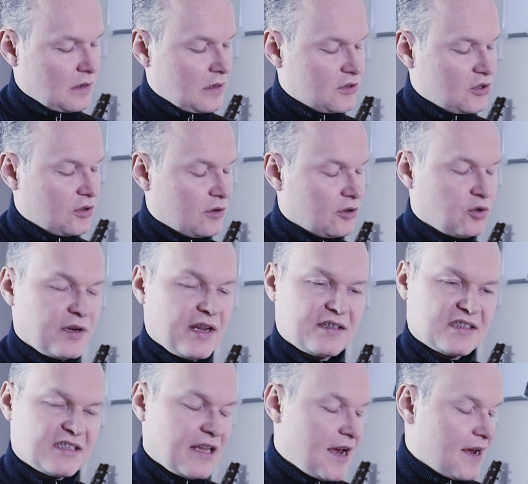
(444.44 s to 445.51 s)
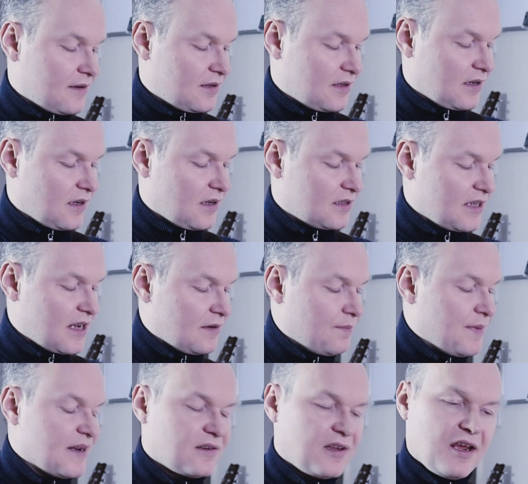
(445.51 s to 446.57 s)
So you do that slight
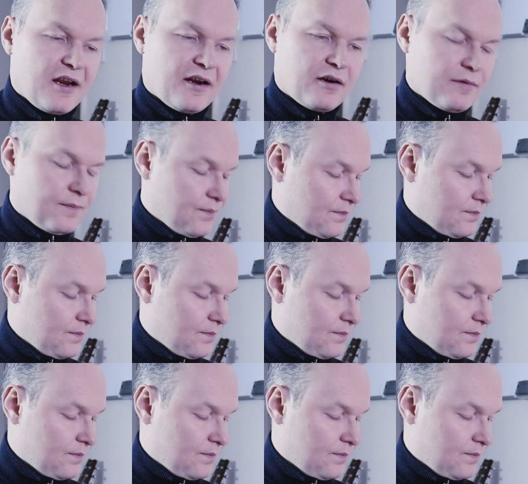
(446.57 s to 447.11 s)
bend here